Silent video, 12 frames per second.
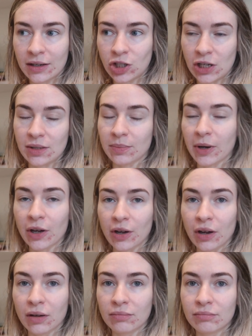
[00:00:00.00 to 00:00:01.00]

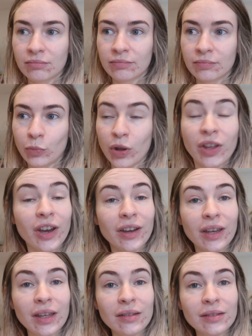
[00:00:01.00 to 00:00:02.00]
cheeseburger with
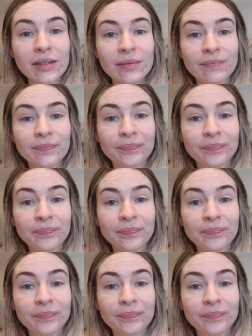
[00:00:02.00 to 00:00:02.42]
gherkins.